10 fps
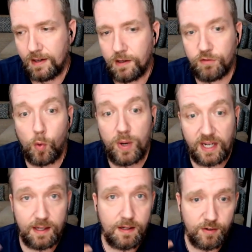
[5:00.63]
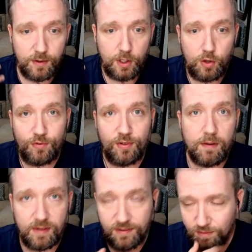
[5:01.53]
So we get into the youth
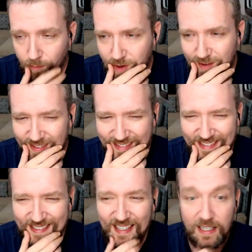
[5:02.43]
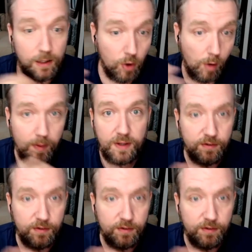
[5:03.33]
service, and normally